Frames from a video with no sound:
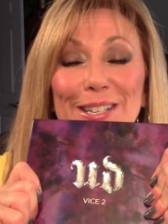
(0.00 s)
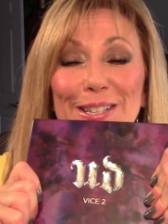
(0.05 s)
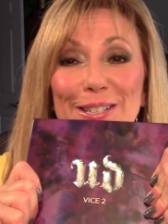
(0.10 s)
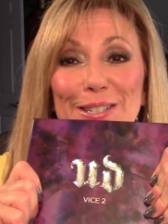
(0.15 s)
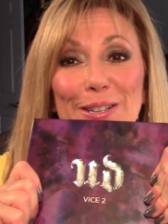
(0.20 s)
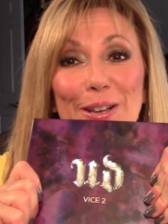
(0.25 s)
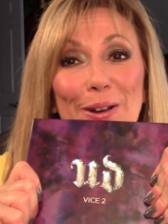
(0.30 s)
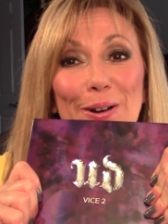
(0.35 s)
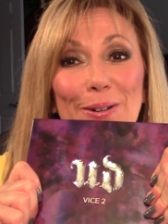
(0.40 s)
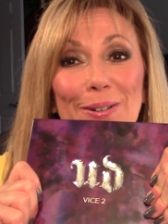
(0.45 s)

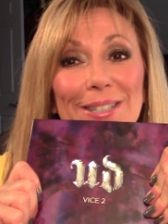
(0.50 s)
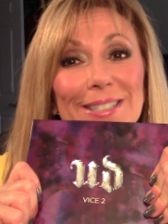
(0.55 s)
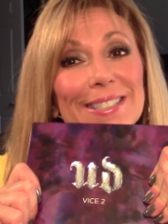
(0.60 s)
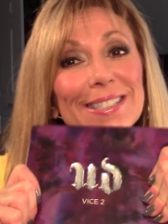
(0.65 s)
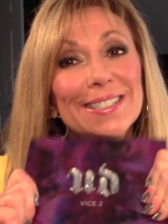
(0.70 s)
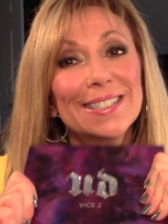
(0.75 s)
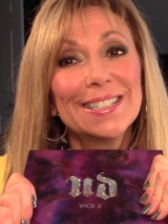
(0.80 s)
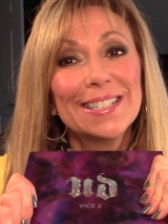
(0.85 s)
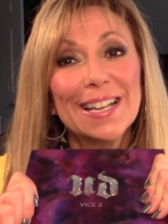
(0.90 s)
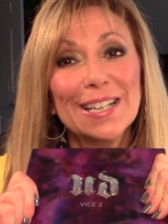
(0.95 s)
So
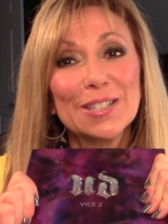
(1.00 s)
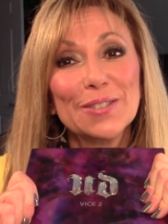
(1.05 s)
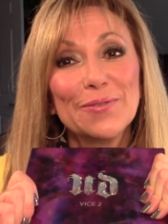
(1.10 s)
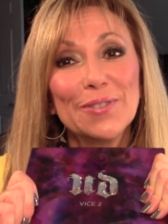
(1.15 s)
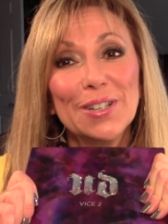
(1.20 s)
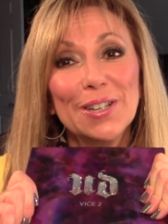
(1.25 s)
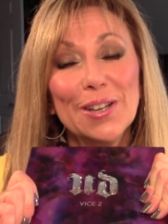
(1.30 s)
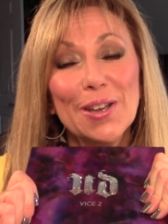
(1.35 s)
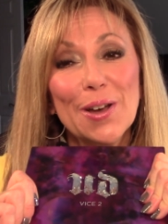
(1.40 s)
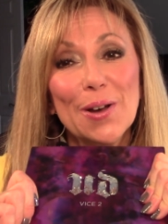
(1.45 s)
until the next
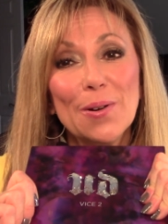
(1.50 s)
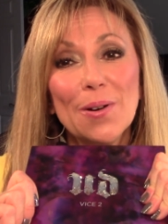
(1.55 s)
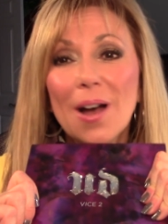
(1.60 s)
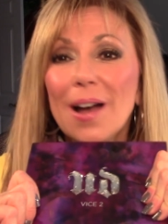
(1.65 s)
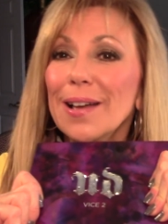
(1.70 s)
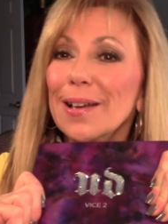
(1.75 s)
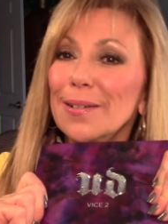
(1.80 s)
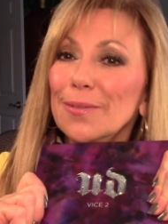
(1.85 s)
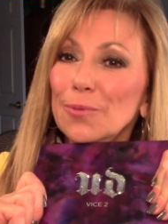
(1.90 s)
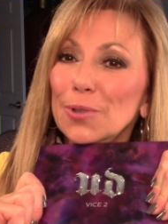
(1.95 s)
video,
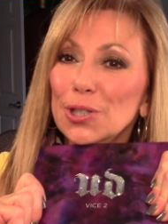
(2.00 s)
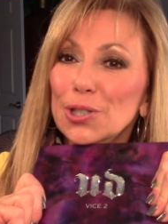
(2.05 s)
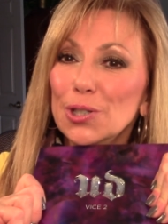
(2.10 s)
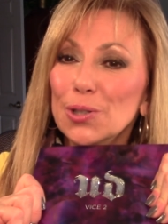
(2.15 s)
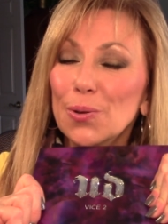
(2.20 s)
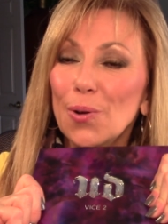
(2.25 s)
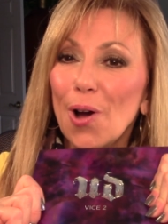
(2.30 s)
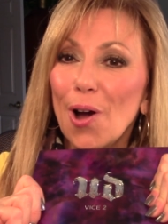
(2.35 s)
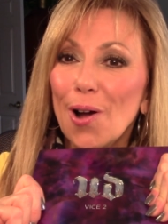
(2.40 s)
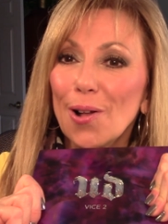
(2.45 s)
I wish
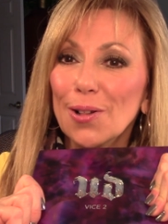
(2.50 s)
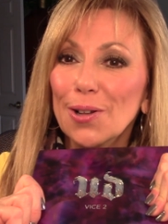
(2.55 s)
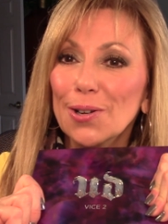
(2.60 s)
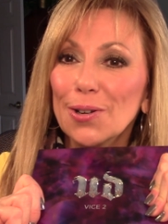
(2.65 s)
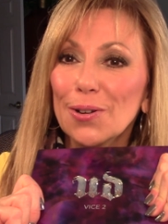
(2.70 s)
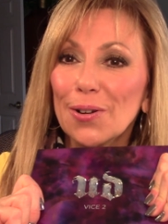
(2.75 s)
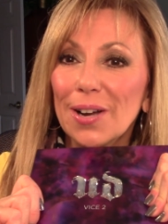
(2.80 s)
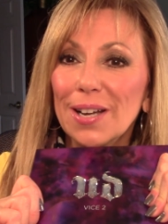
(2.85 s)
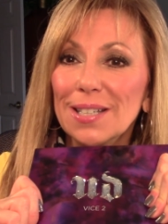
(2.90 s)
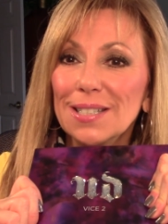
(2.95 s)
you all a
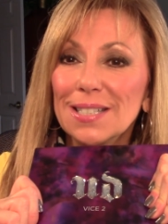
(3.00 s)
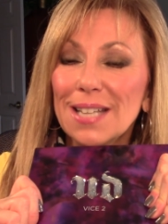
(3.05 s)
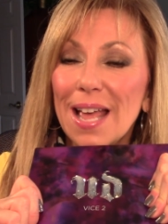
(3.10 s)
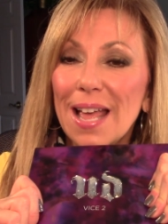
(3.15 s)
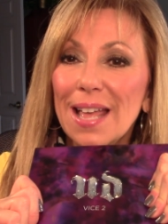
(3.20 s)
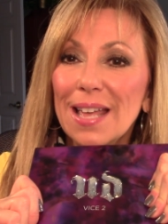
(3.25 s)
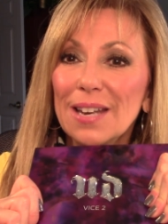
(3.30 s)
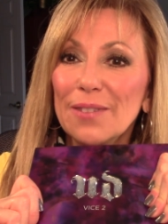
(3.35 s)
great day.